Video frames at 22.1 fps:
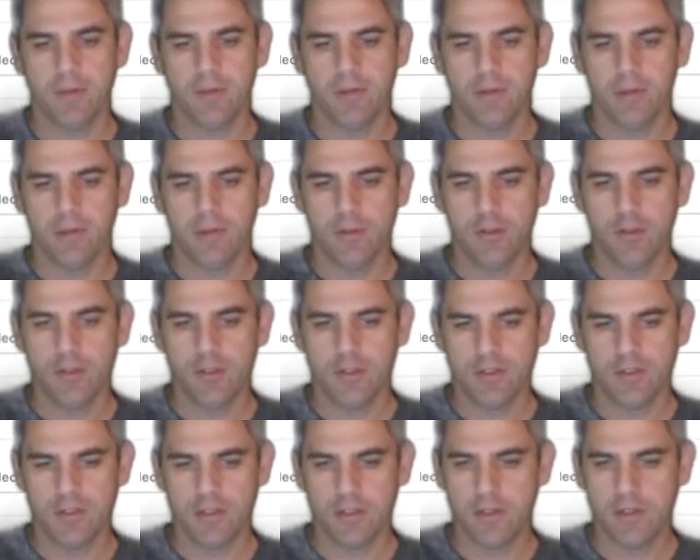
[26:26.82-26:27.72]
you can
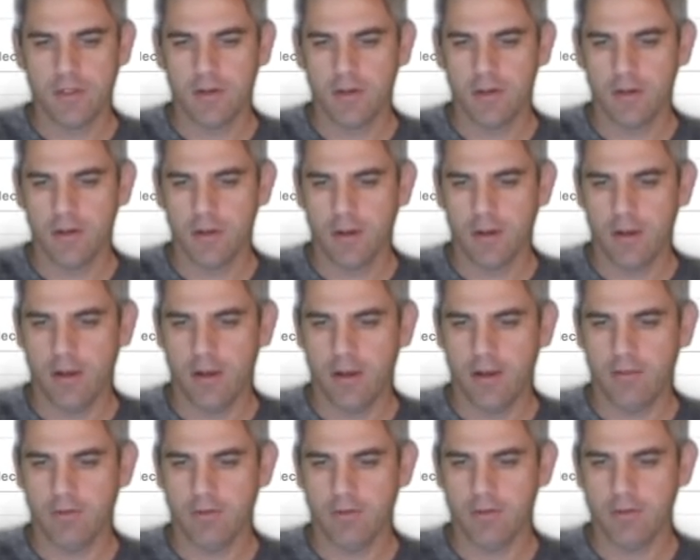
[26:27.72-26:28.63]
see here, I
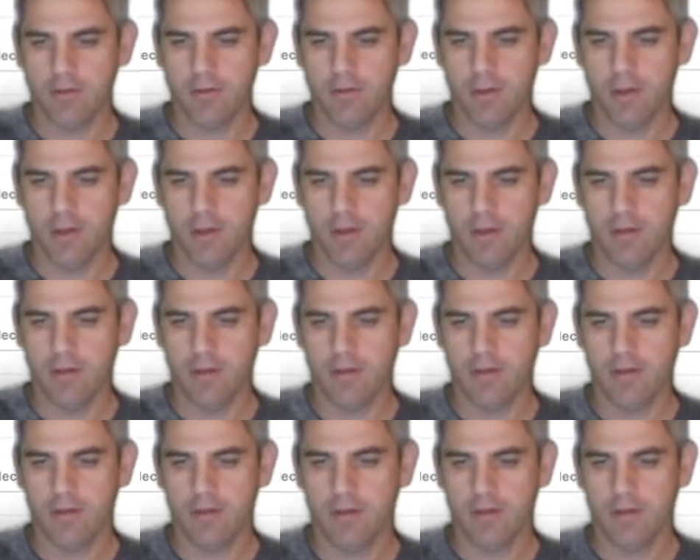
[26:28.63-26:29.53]
haven't done
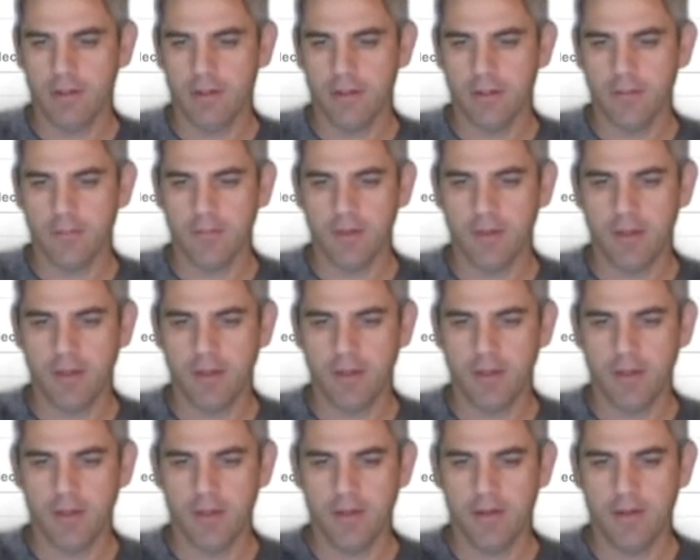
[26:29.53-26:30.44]

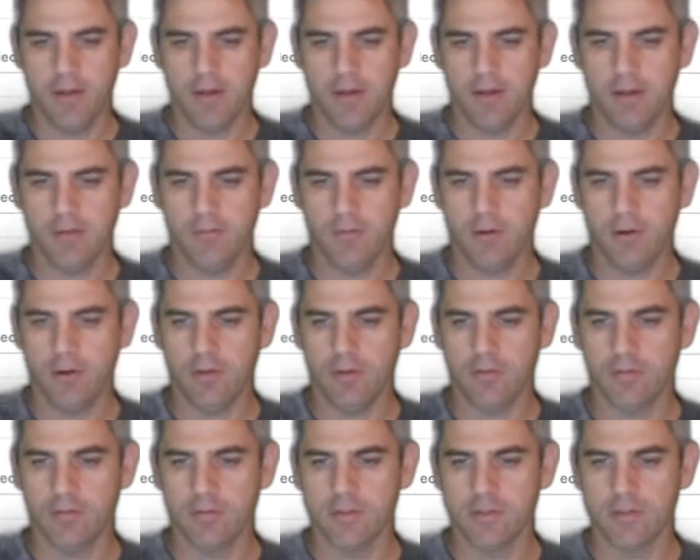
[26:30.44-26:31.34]
any kind of
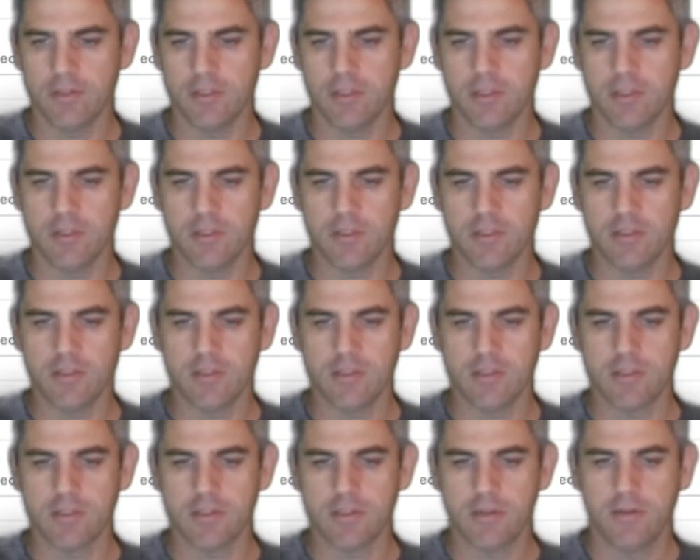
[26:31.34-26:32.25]

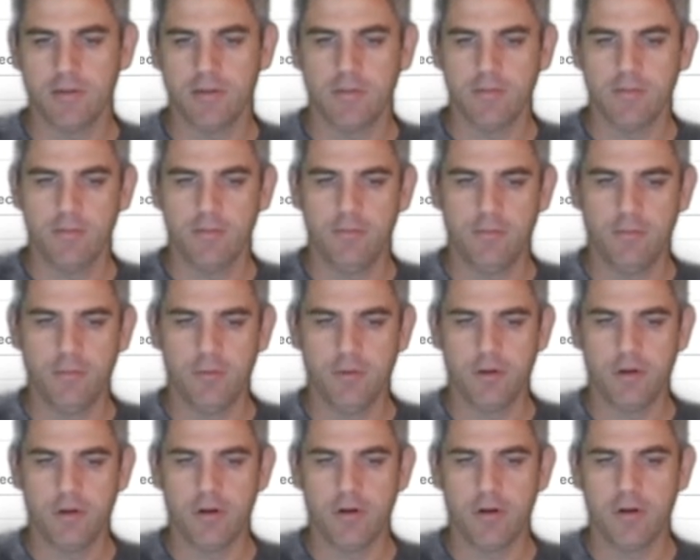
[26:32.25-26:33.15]
authorizations
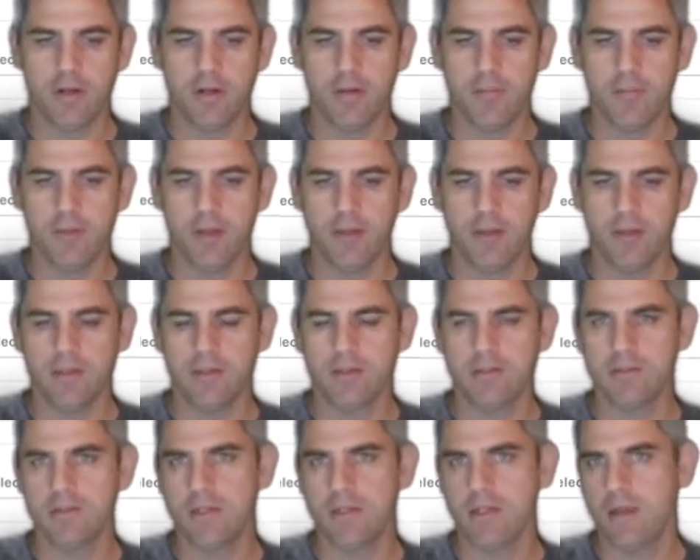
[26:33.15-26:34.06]
for
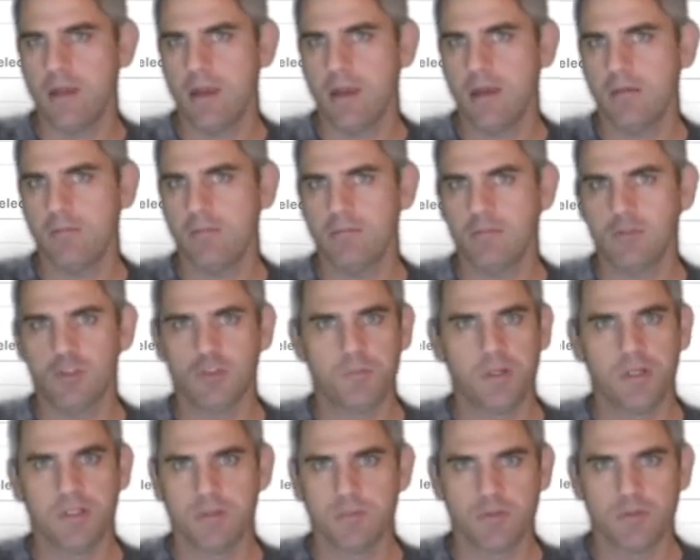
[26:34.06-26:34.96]
LSC yet, just
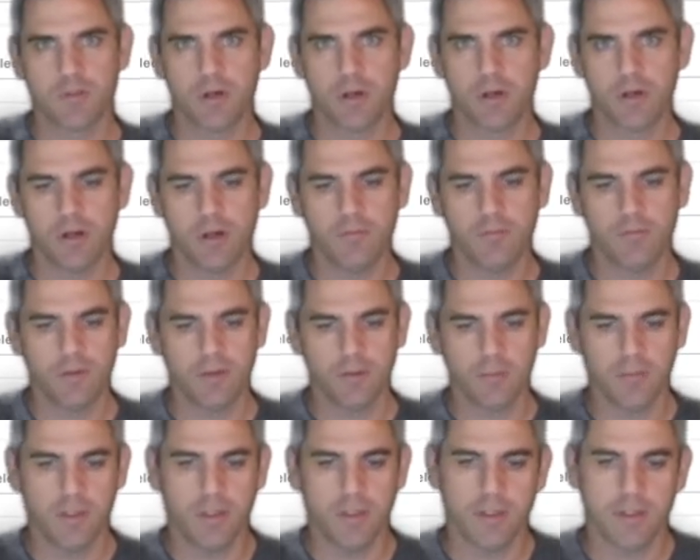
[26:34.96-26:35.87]
because I'm starting off with a
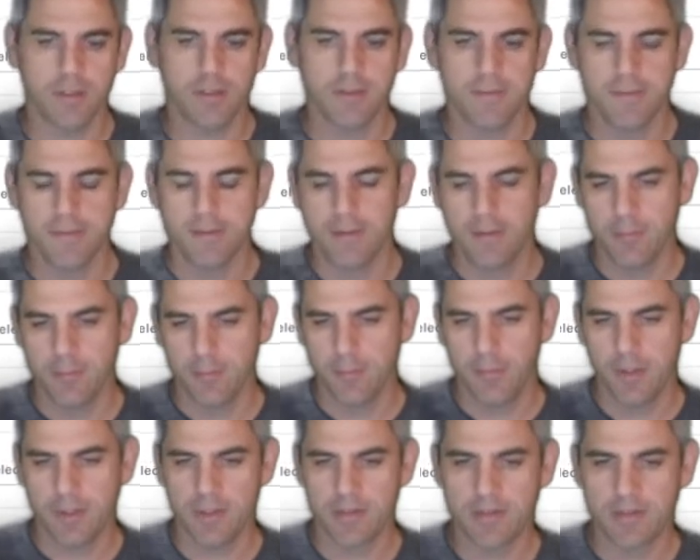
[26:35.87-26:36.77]
MIC.
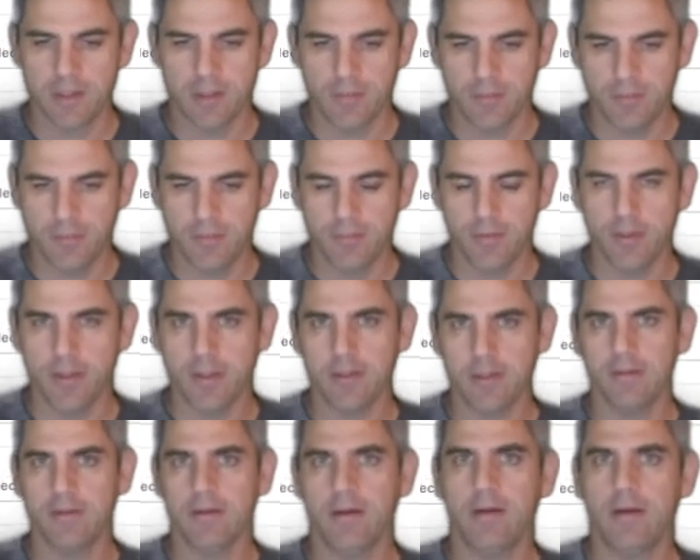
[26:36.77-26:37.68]
But at some
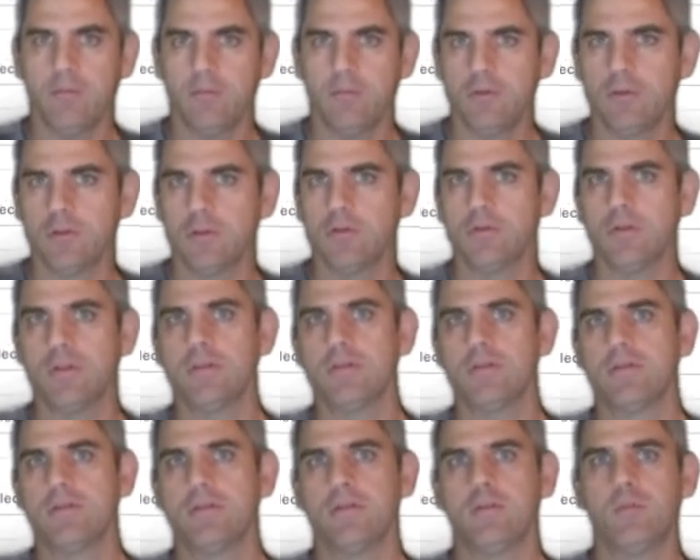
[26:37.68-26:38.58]
point, I will go
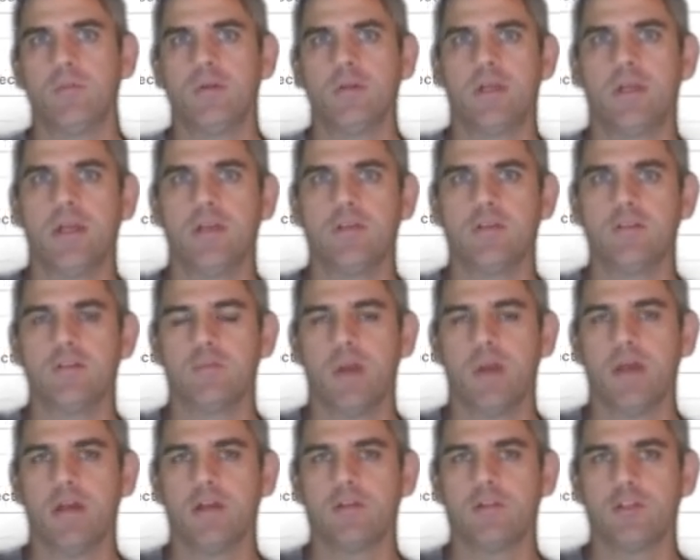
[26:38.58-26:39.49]
into Communications
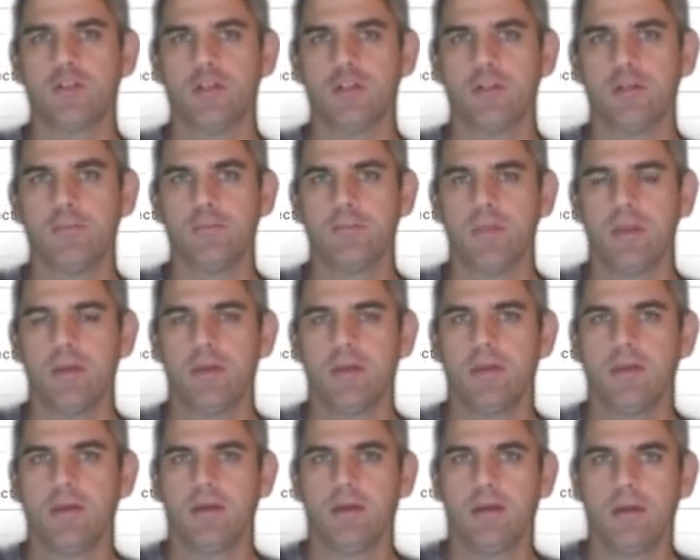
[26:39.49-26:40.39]
Manager,
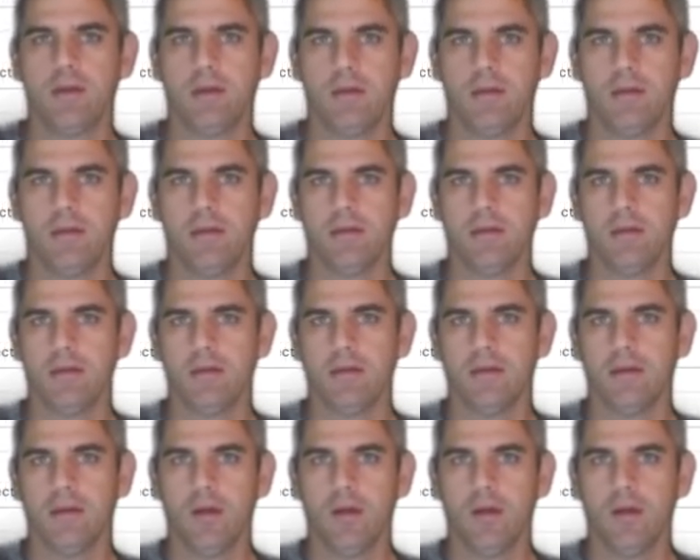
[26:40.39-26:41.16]
and I